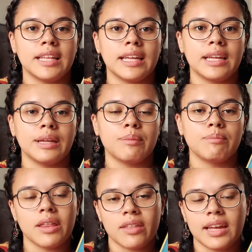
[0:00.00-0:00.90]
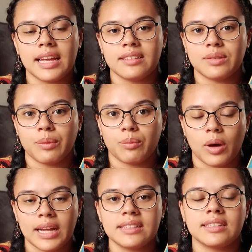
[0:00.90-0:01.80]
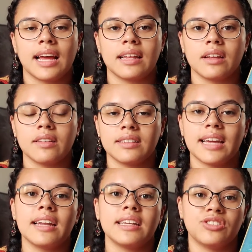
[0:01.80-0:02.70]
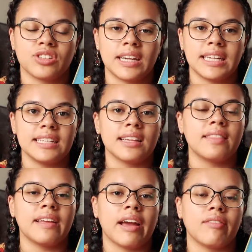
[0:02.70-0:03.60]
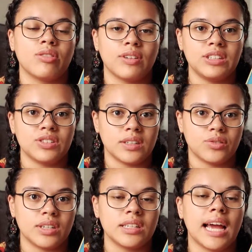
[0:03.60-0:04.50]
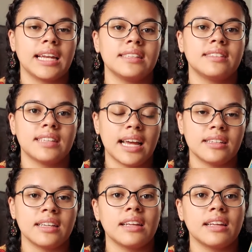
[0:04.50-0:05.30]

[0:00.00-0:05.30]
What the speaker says: The mother is white and the dad is Chinese, and they have 3 children, and it's set